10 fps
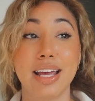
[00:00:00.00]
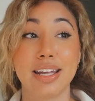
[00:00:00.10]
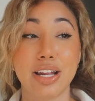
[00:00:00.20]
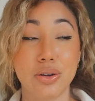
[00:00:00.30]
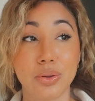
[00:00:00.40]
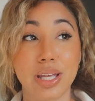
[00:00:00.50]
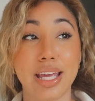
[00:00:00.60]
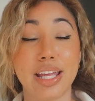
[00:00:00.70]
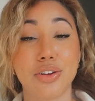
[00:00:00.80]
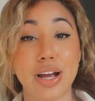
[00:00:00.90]
not
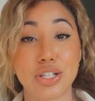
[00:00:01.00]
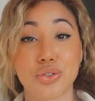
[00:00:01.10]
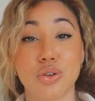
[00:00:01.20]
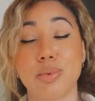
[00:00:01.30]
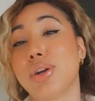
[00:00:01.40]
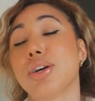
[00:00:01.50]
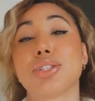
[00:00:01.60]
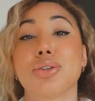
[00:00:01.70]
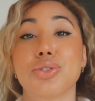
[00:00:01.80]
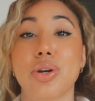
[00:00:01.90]
only in grad school, but
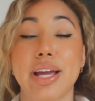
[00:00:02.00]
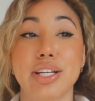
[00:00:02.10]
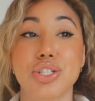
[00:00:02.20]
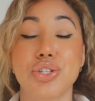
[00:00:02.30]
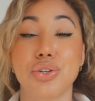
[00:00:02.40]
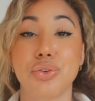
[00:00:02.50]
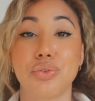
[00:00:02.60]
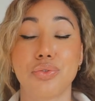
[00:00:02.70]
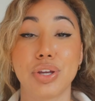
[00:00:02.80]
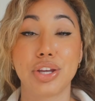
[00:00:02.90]
also trying to
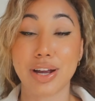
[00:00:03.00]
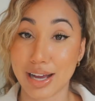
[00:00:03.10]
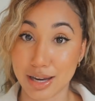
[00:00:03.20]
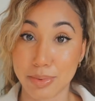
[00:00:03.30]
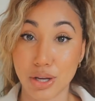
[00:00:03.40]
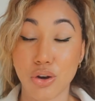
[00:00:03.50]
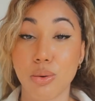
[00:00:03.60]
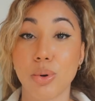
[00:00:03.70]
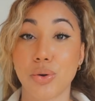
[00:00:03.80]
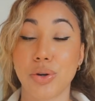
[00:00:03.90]
figure out how to be a
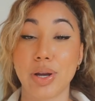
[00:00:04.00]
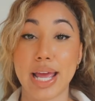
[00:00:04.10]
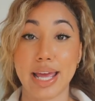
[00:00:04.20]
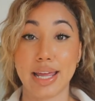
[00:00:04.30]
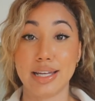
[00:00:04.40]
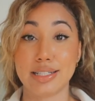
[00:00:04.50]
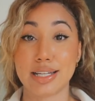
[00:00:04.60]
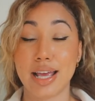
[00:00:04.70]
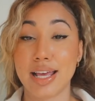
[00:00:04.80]
homeowner and